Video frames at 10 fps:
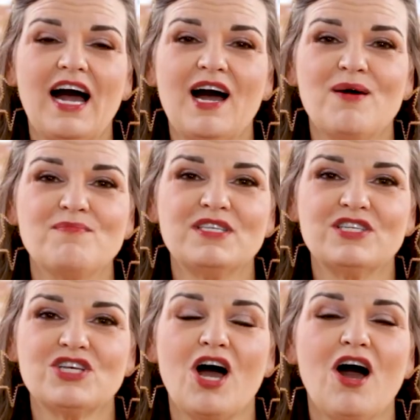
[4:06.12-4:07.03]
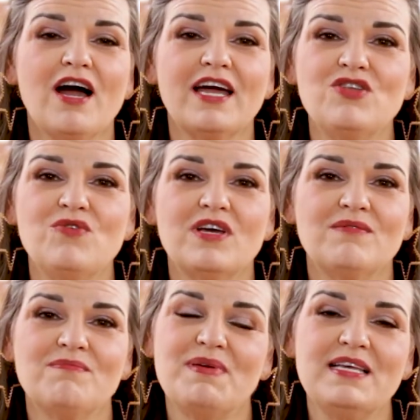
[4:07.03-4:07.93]
um, to talk, and you
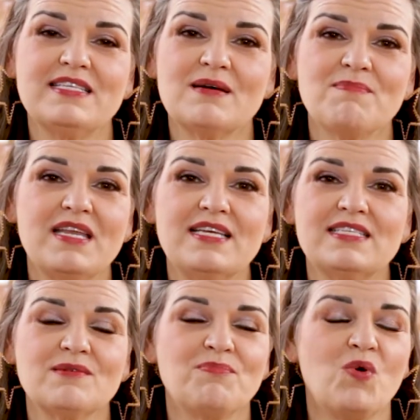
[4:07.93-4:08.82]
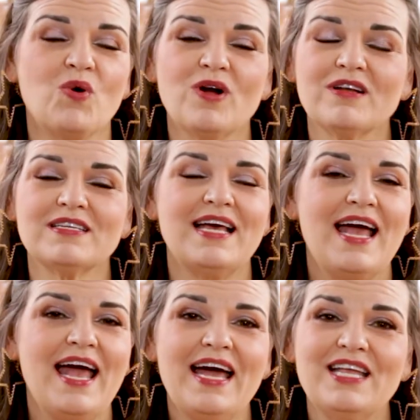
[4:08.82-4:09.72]
can be somebody's support.
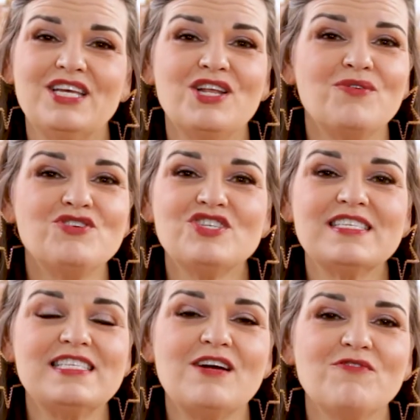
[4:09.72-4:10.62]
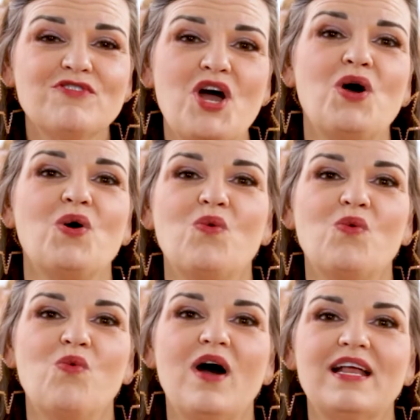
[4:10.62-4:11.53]
And, you know, you just never know
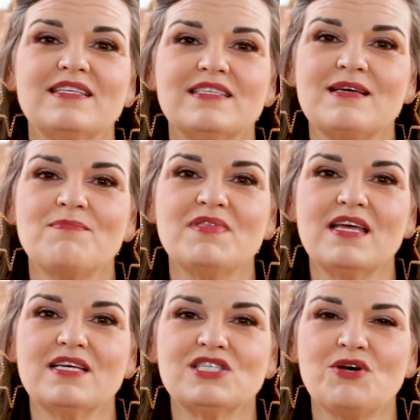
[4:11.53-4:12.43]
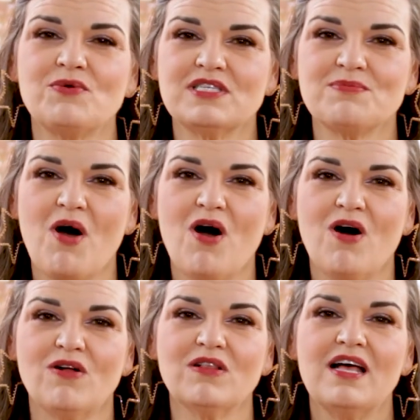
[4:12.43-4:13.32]
what something so
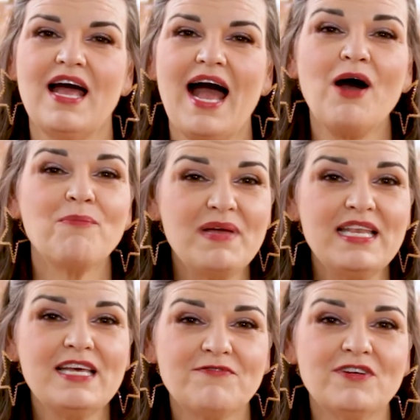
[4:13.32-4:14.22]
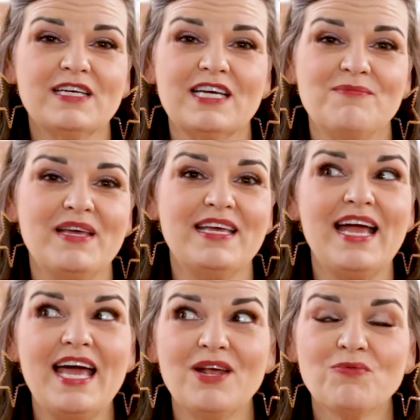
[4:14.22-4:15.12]
small, how meaningful it could be,
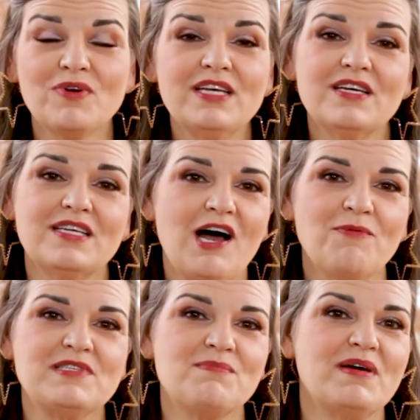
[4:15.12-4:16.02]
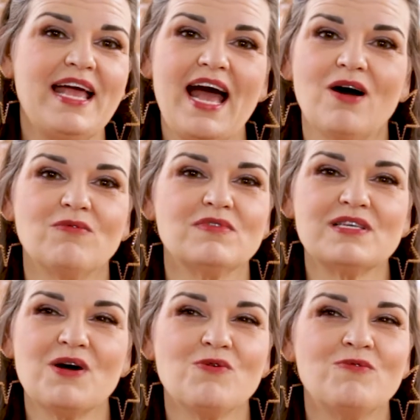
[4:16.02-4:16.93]
and it really could help somebody out.
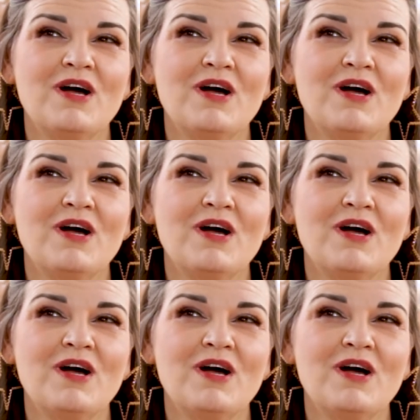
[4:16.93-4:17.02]
So